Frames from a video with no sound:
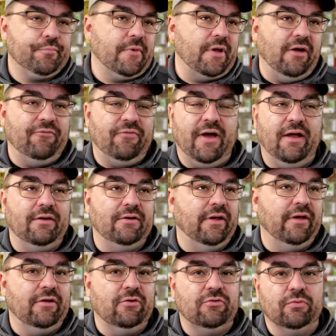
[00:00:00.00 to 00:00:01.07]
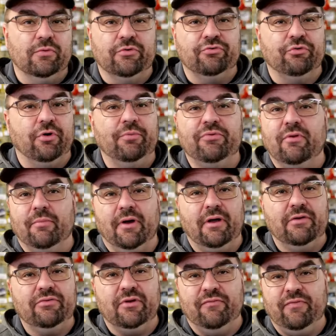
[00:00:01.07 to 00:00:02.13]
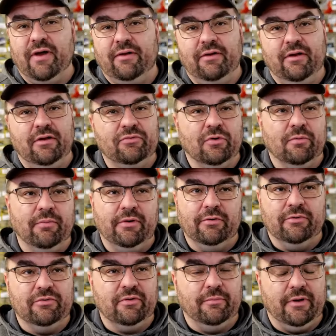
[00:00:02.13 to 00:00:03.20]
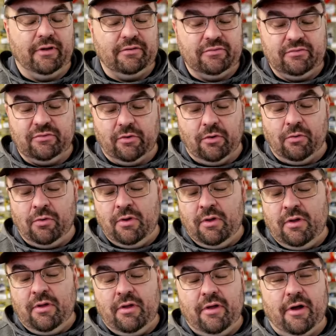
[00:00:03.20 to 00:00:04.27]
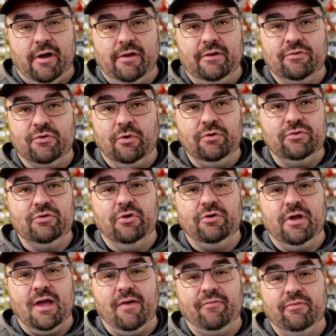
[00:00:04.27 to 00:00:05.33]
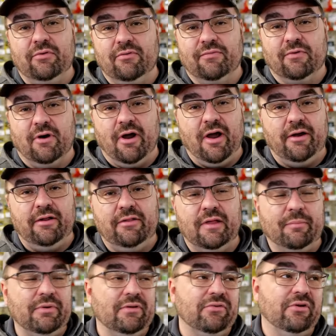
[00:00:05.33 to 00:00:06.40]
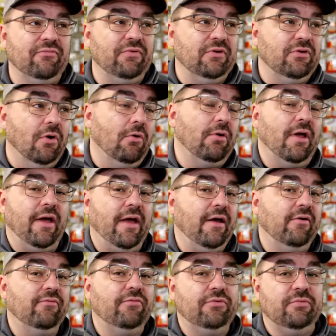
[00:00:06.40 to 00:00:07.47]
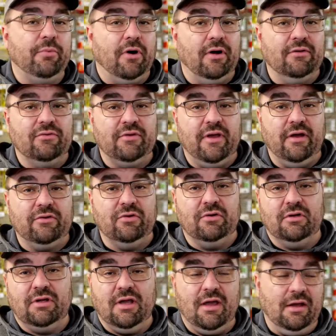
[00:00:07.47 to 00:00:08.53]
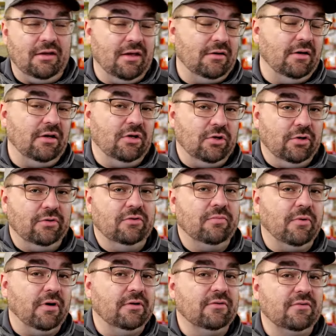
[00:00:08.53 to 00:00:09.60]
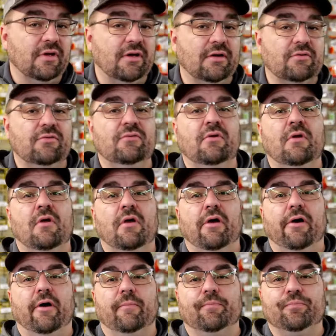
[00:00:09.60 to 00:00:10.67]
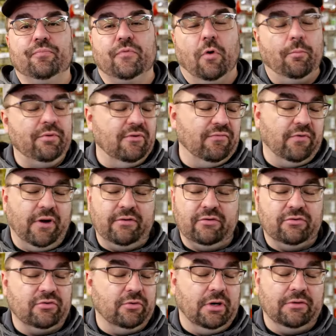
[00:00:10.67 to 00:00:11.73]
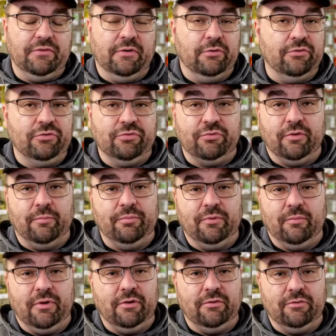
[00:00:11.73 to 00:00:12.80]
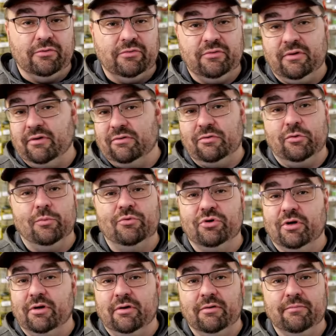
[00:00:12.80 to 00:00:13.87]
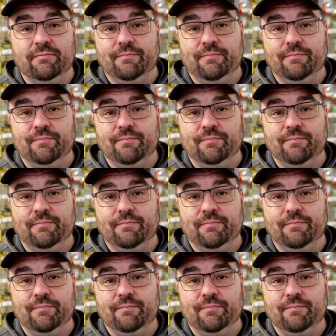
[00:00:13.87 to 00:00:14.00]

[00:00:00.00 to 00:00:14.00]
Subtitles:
I've had days where shrimp's the best. I've had days where minnow's the best. So it's always good to have a little variety. That being said, if you don't have spawn sacks or you can't get any good spawn sacks, don't be afraid to just go out there at shrimp and minnows and a tube jig.